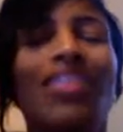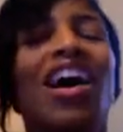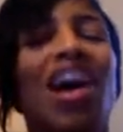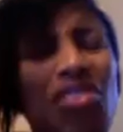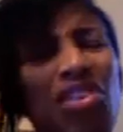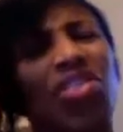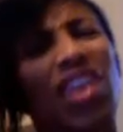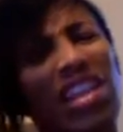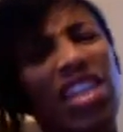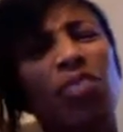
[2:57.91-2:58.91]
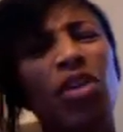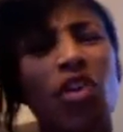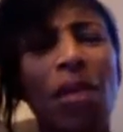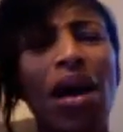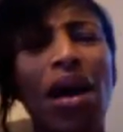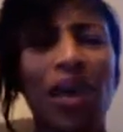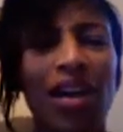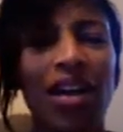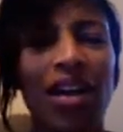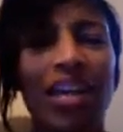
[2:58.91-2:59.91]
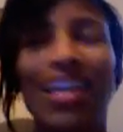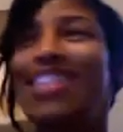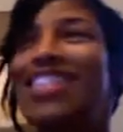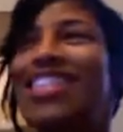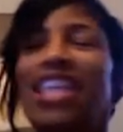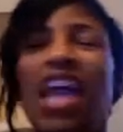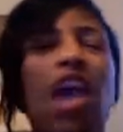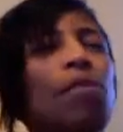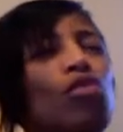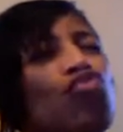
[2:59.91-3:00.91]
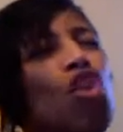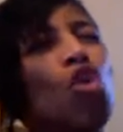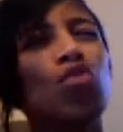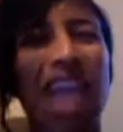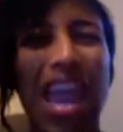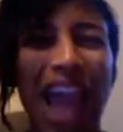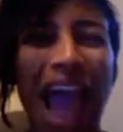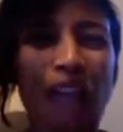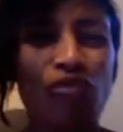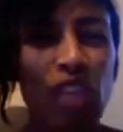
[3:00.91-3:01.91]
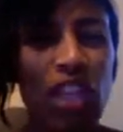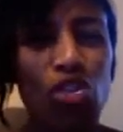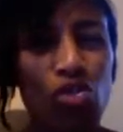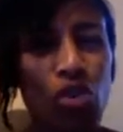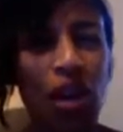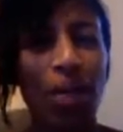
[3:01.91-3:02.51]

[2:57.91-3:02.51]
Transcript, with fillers: the other thing that's been on my mind is this Amber Rose hate. I really thought